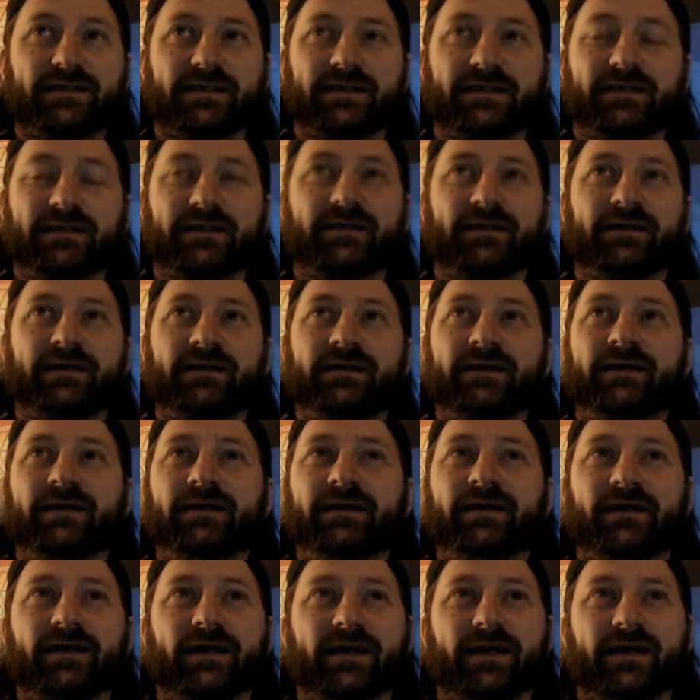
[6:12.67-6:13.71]
and
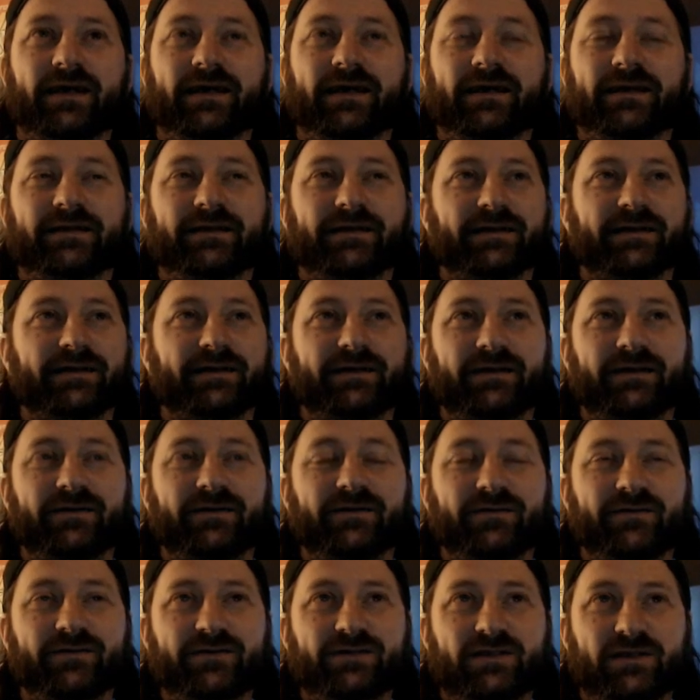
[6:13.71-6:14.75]
and uh, you know,
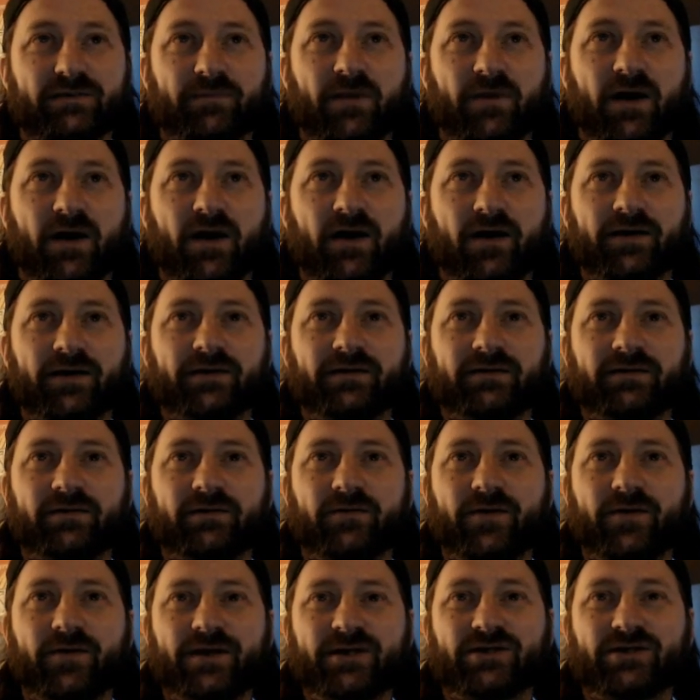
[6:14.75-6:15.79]
there's some hard
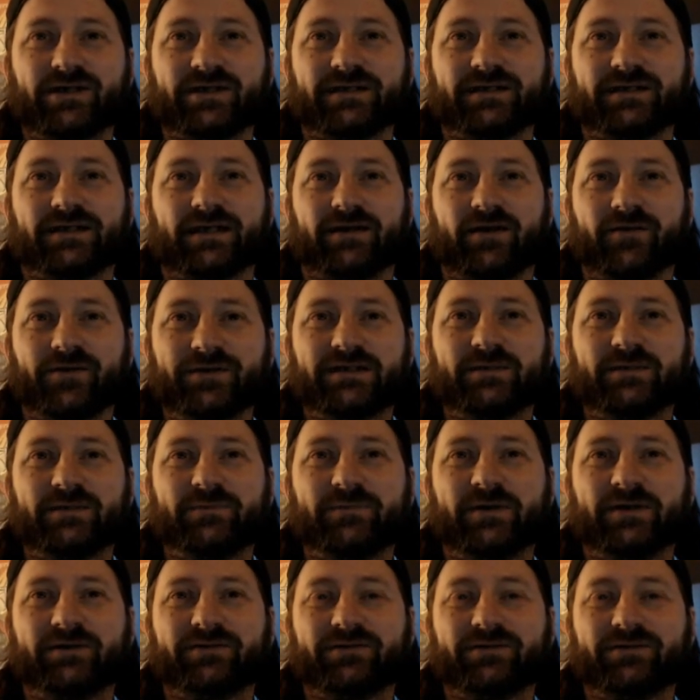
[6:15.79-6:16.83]
questions that
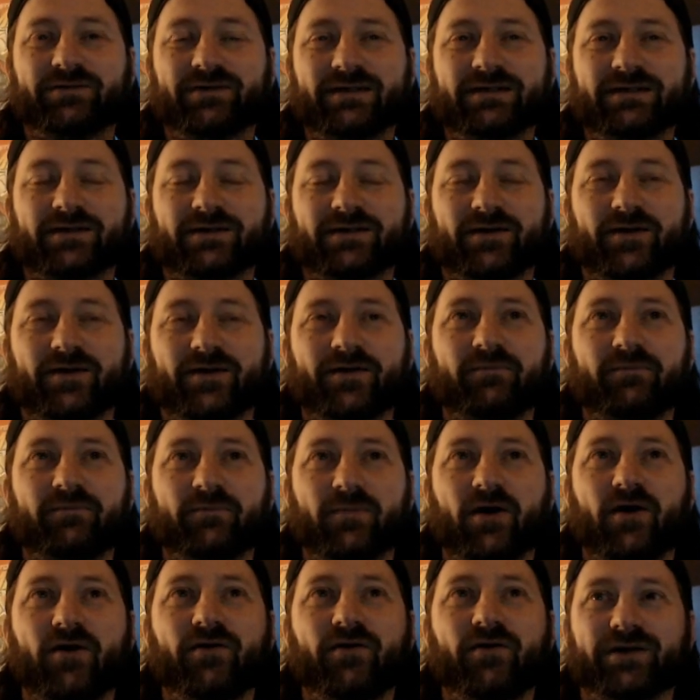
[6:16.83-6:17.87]
ultimately Darth Maul
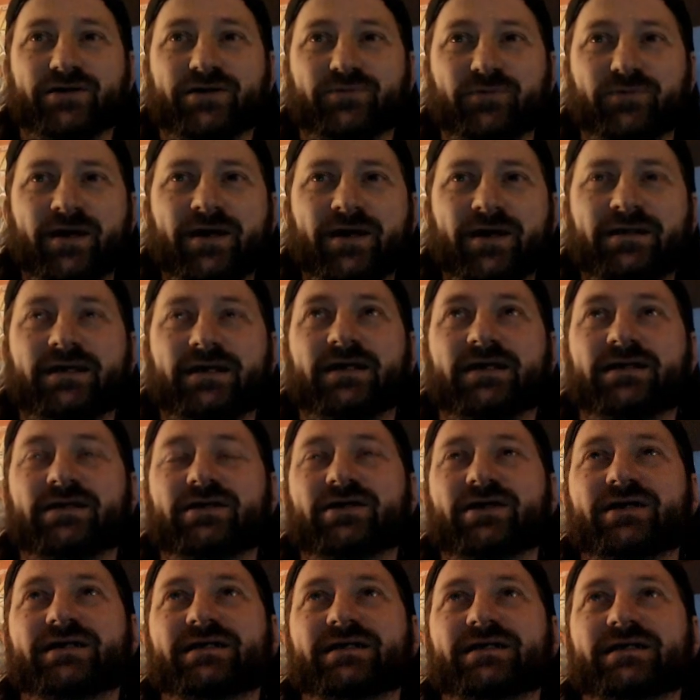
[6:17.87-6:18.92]
is right. He just
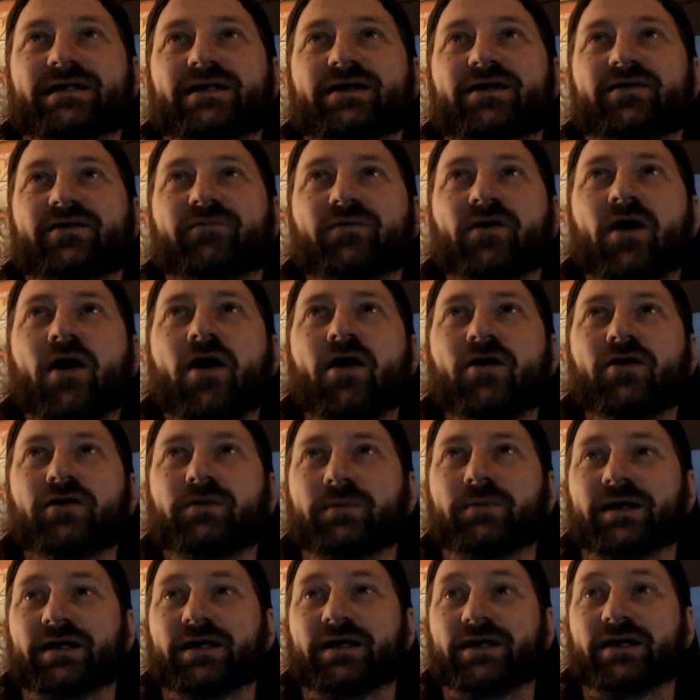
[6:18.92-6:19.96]
did it wrong
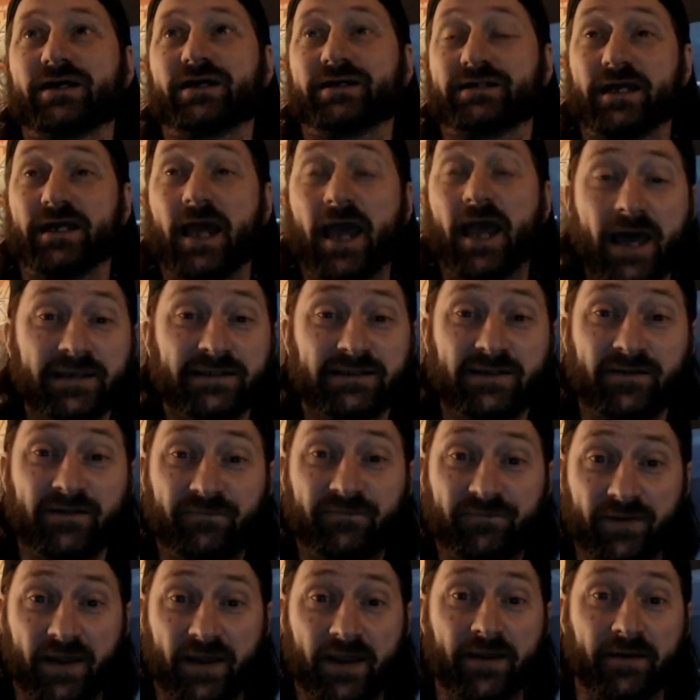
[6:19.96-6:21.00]
because he has to fail.